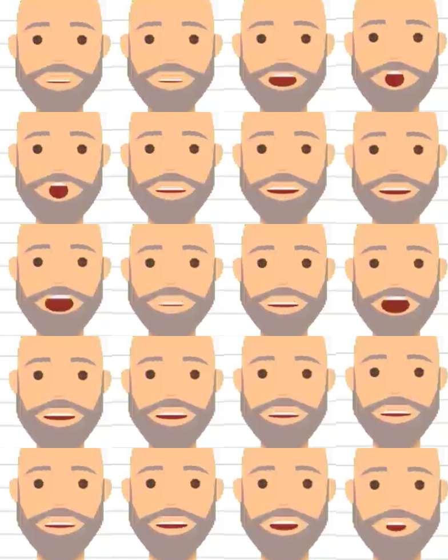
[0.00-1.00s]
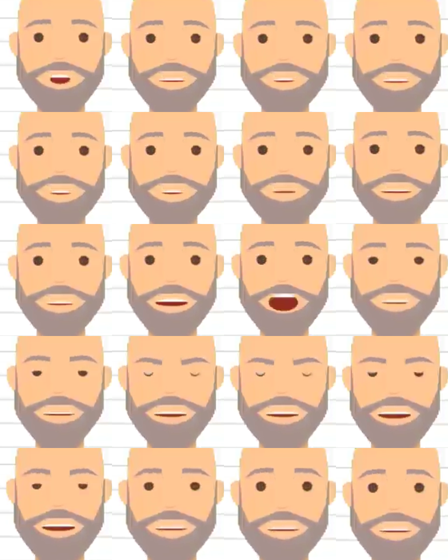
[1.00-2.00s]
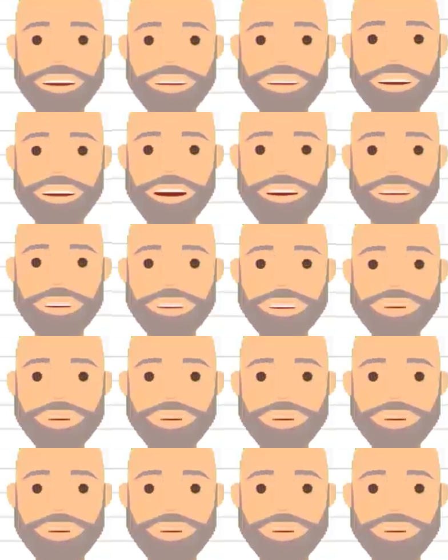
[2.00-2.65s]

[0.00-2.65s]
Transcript: or a simpler option, Microsoft Excel.